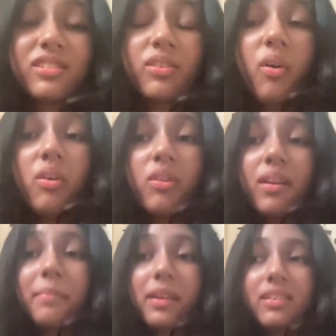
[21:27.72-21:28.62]
so
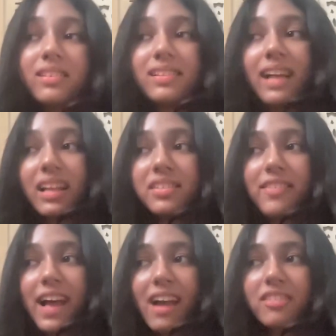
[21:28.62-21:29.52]
good because that's
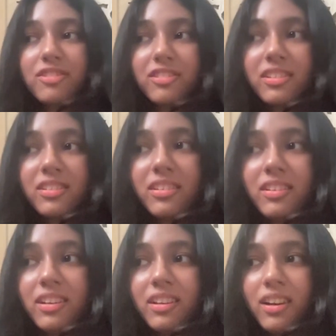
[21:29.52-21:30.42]
why actually
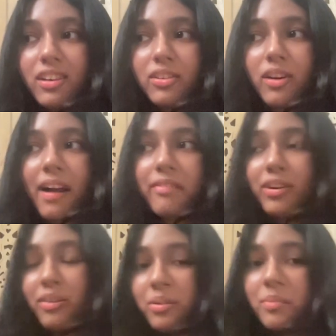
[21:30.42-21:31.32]
you have
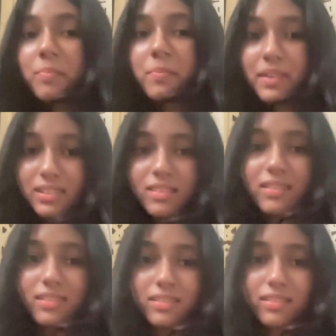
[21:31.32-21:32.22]
your own
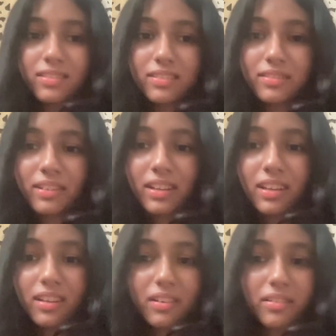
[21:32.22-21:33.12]
business right
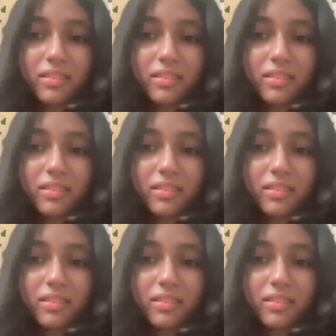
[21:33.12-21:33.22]
now.